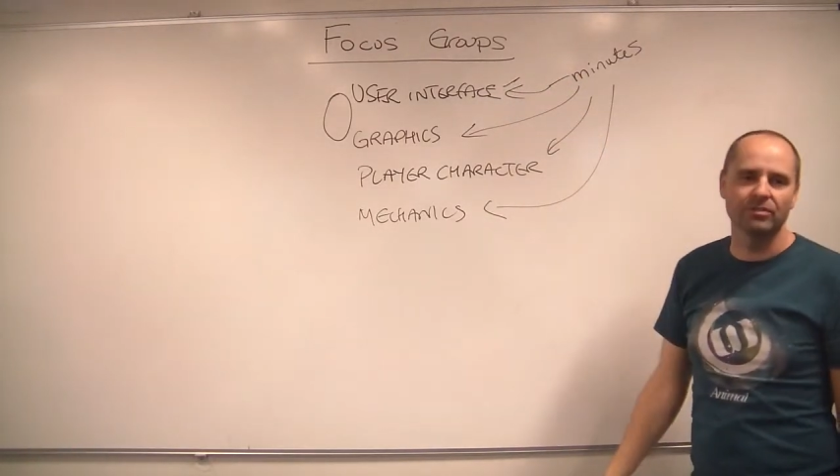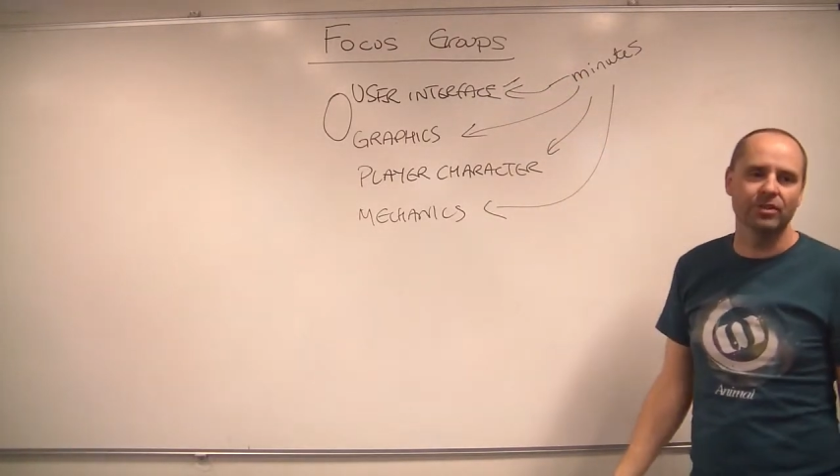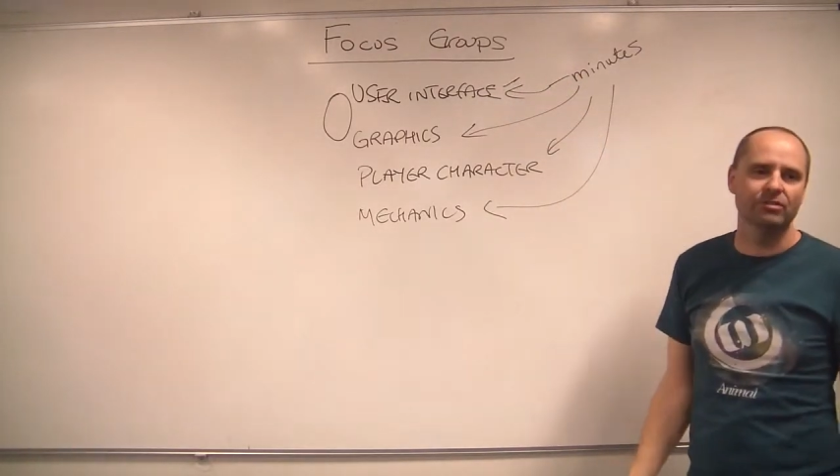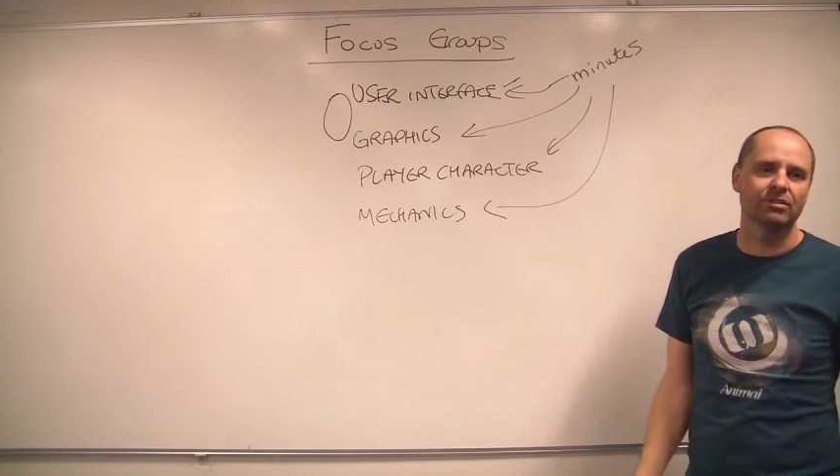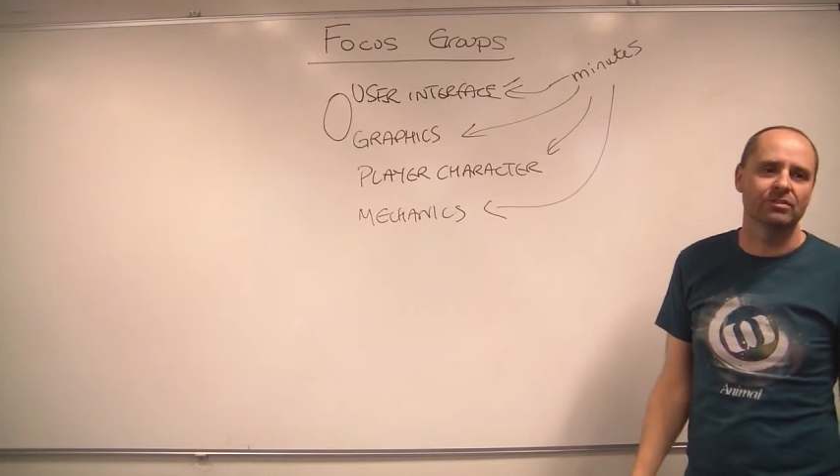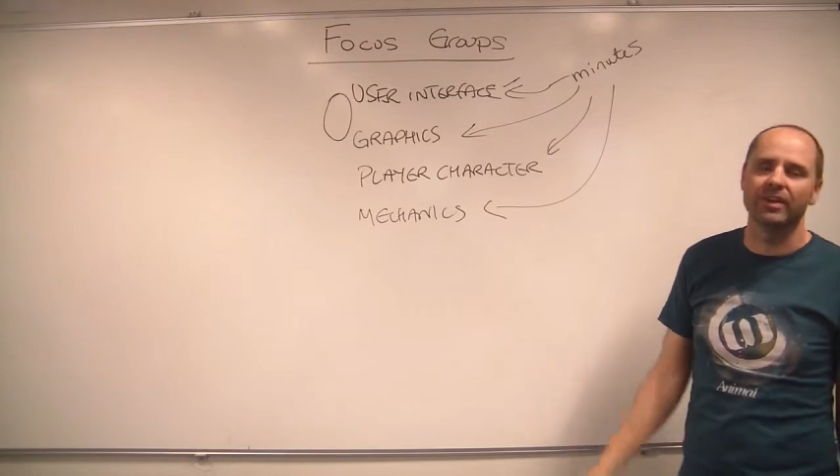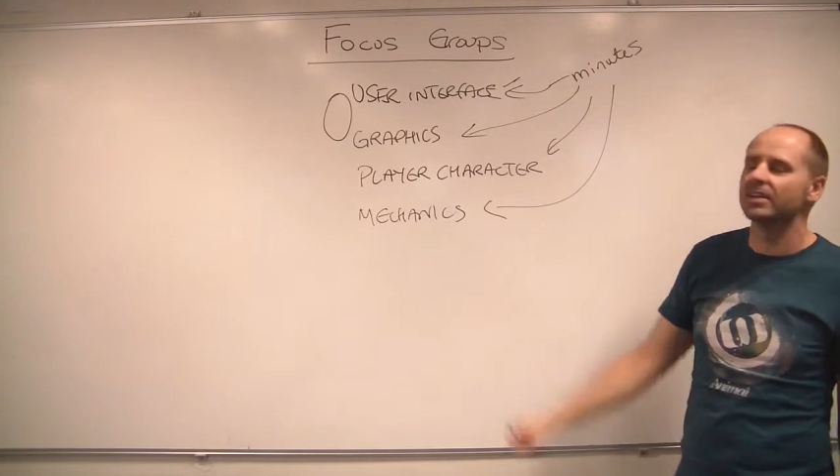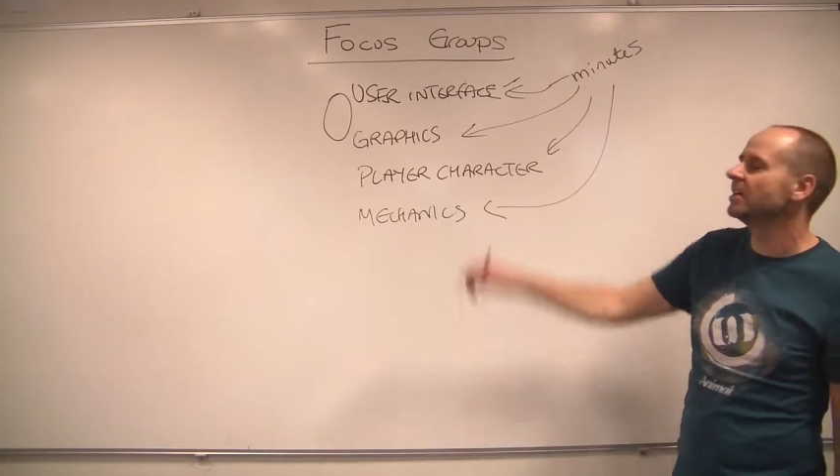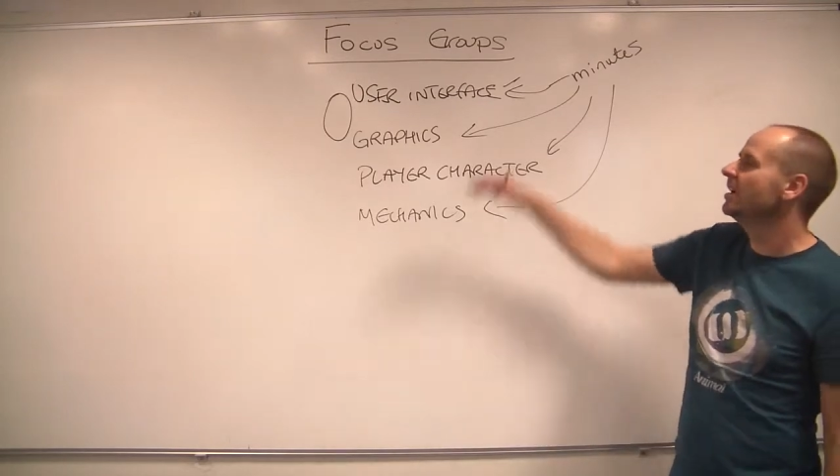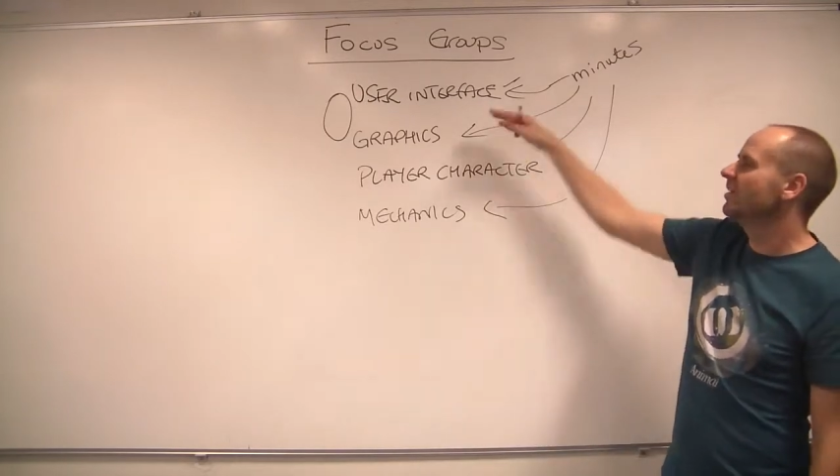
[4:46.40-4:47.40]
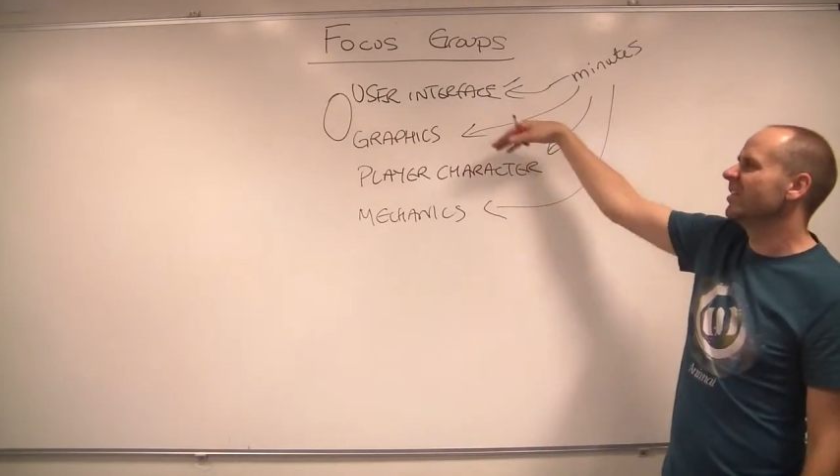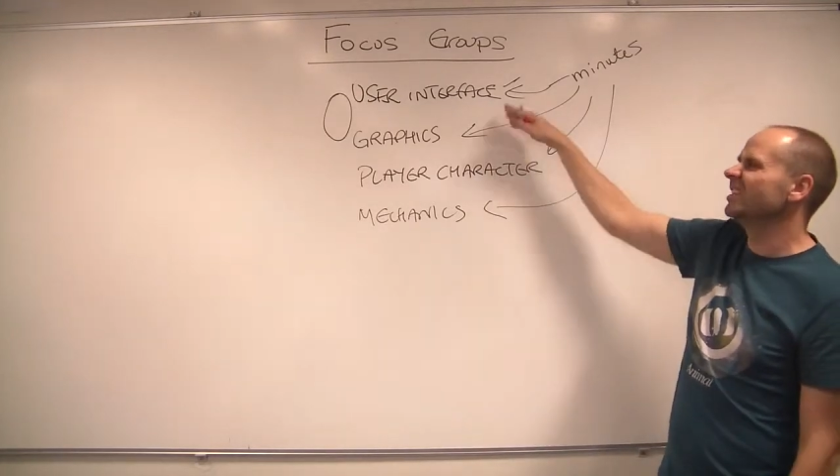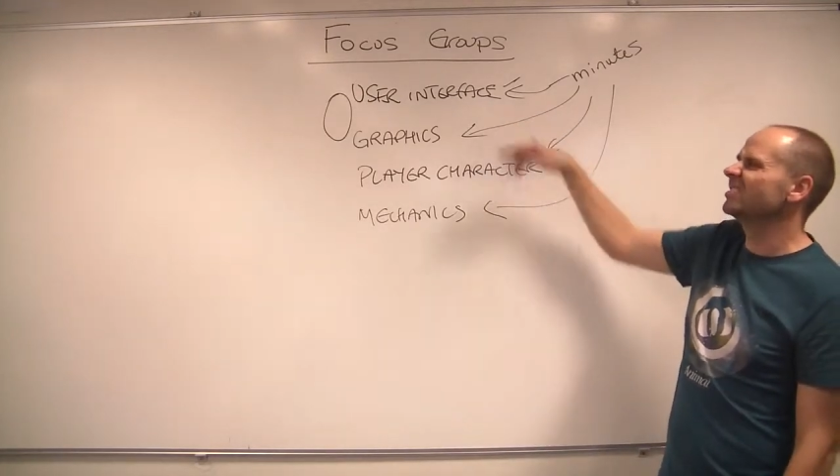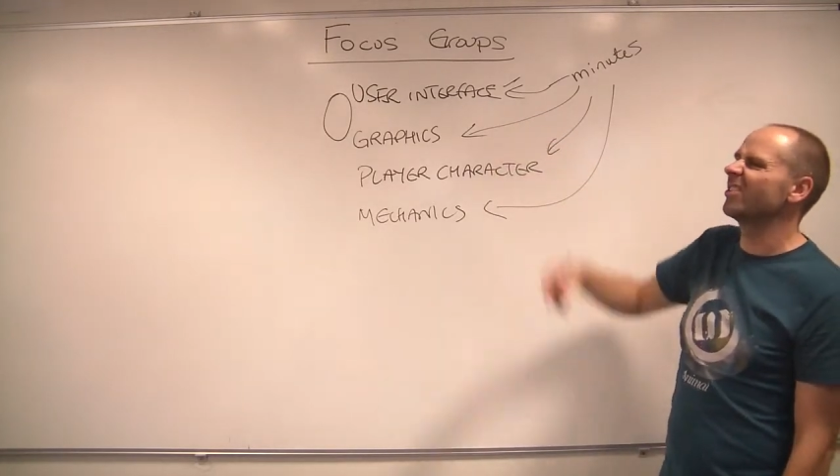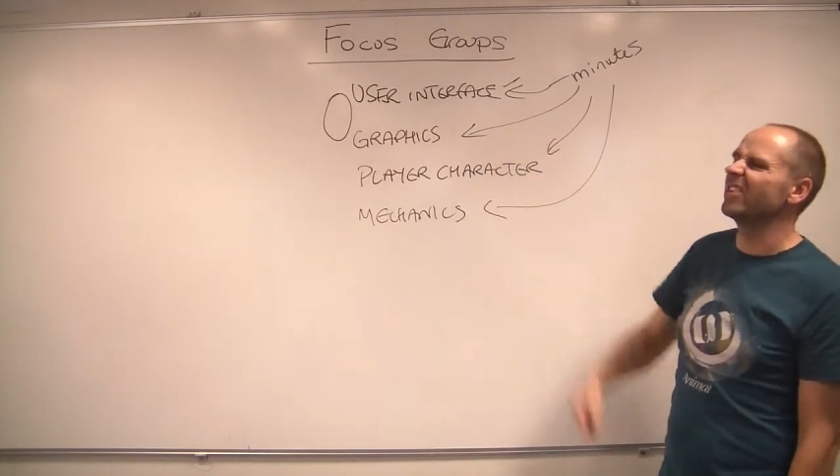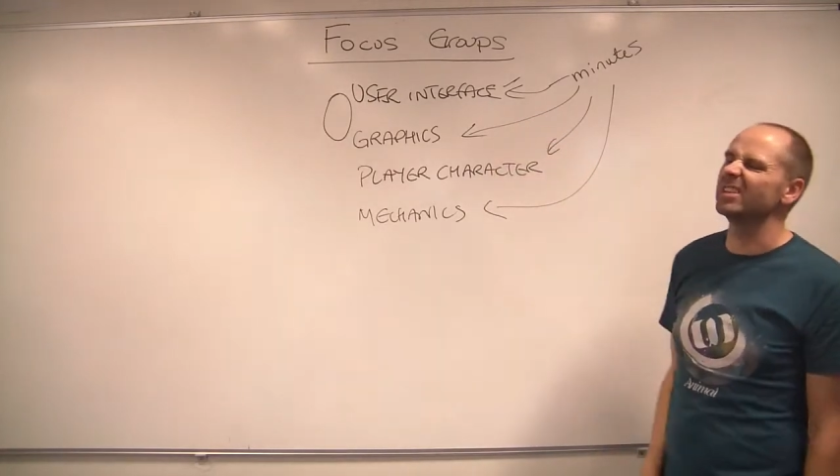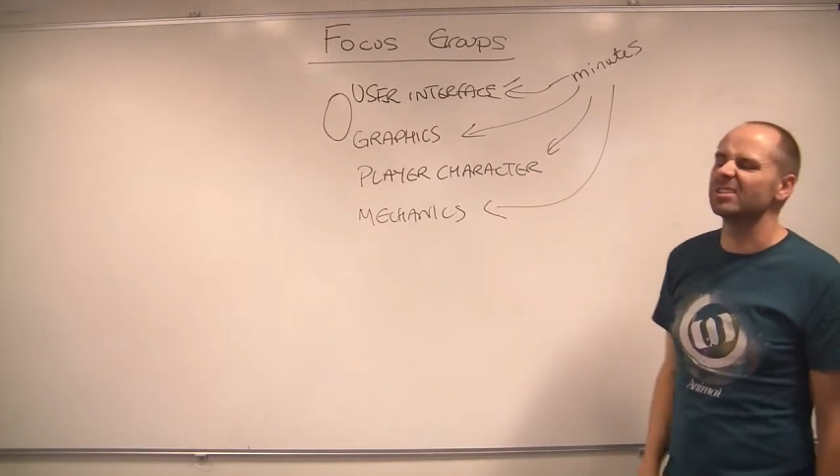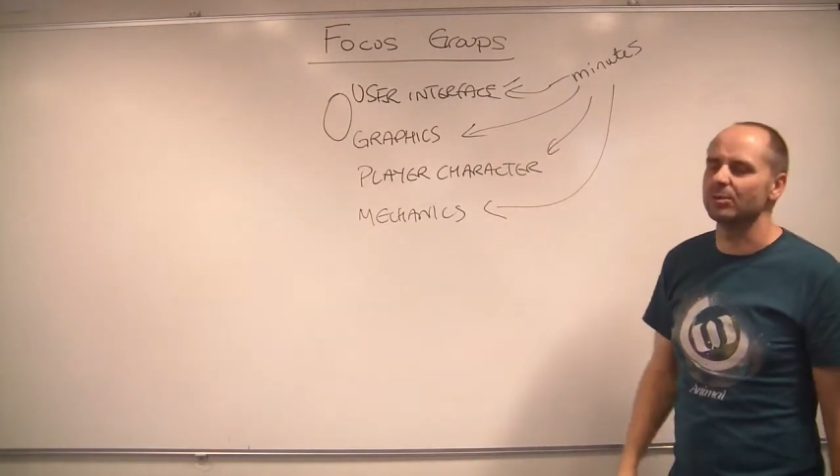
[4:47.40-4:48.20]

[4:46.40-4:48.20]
of user interface, these are the things